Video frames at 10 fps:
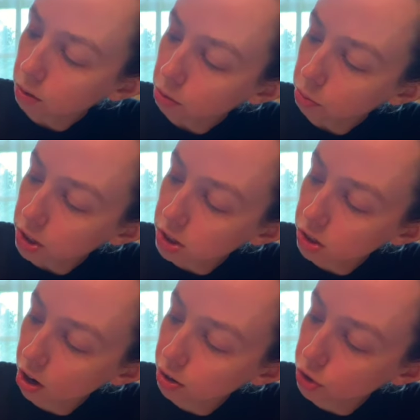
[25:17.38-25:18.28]
we
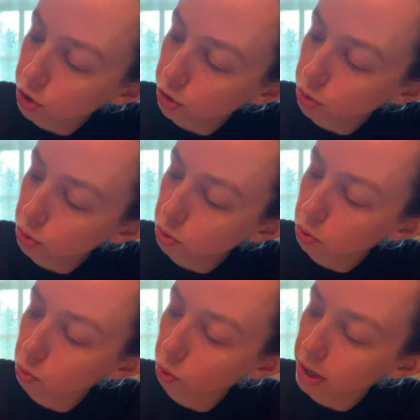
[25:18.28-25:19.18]
start to
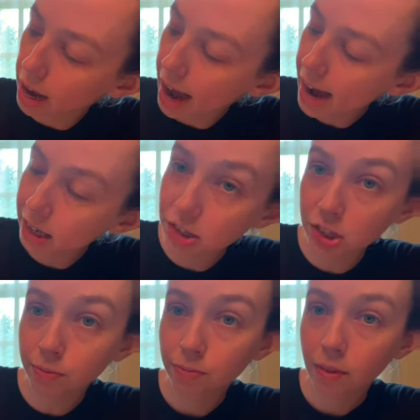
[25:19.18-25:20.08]

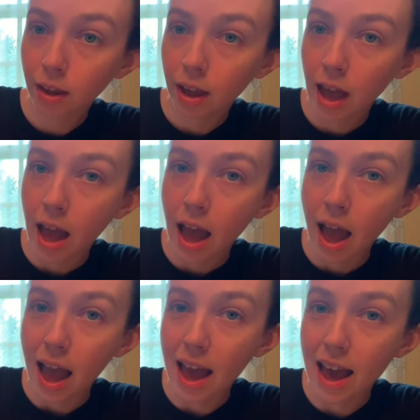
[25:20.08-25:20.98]
react,
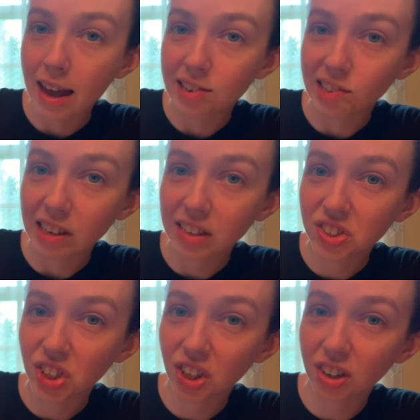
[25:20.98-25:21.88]
and it
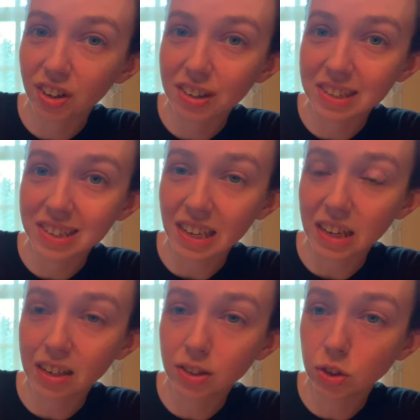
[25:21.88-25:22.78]
turns
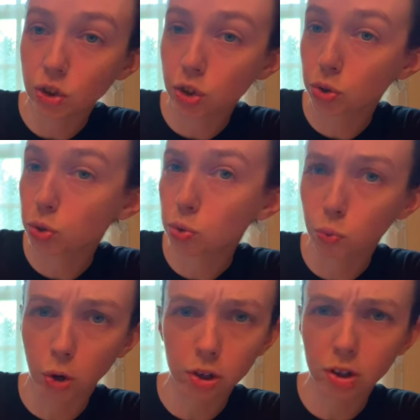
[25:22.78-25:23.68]
into
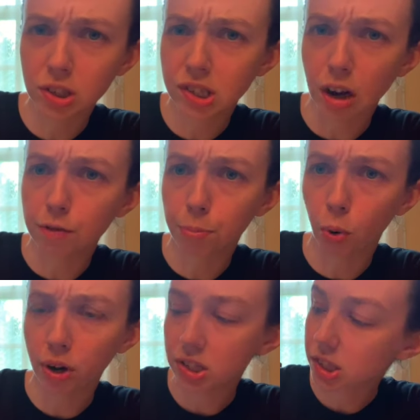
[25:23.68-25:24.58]
words of
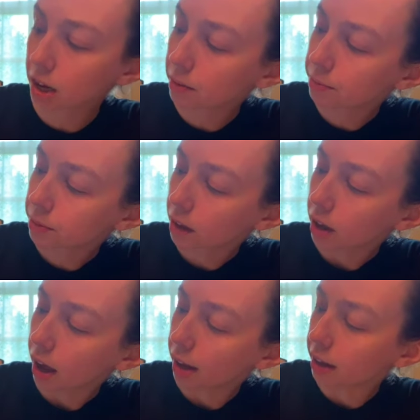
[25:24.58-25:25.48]
poison.
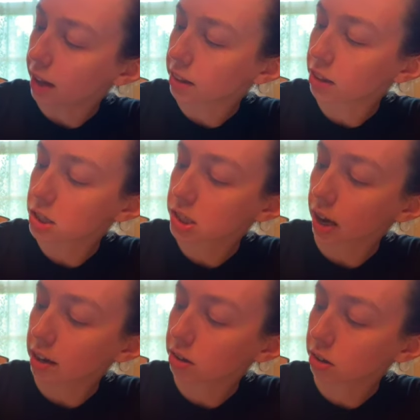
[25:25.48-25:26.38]
And then the
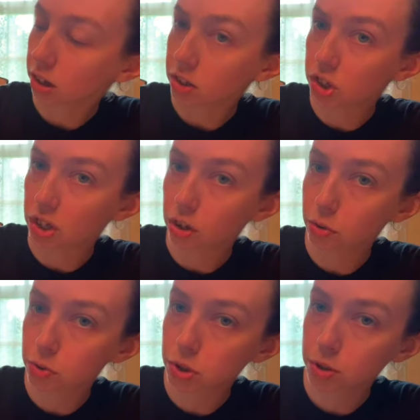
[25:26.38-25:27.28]
cycle
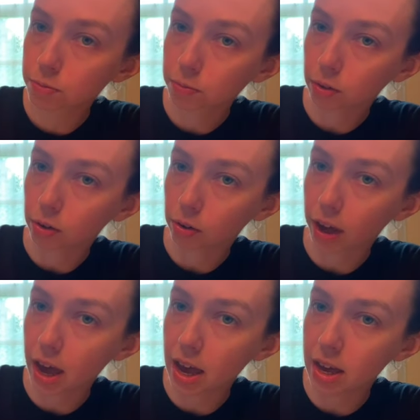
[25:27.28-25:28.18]
continues,
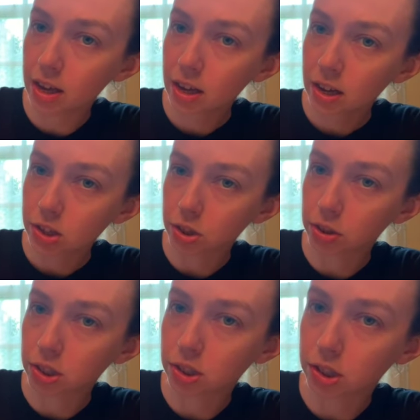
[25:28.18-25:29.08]
okay? So
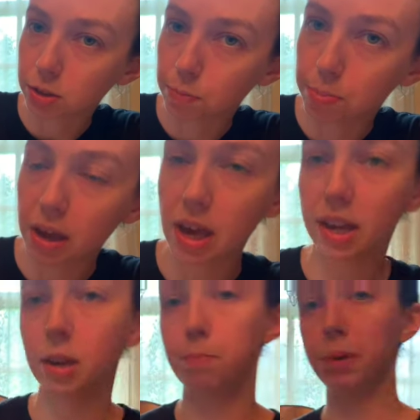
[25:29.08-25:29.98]
it's this
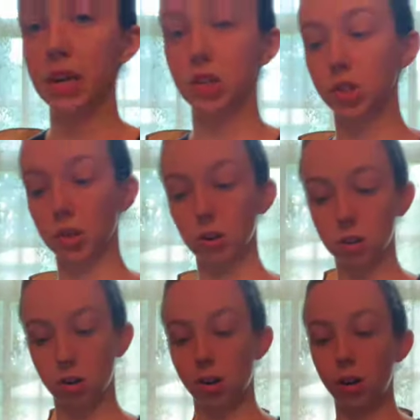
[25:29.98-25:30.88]
big, big
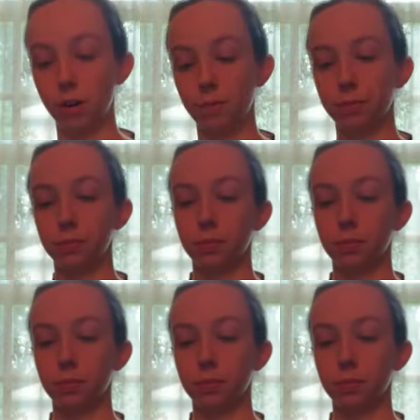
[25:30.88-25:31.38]
circle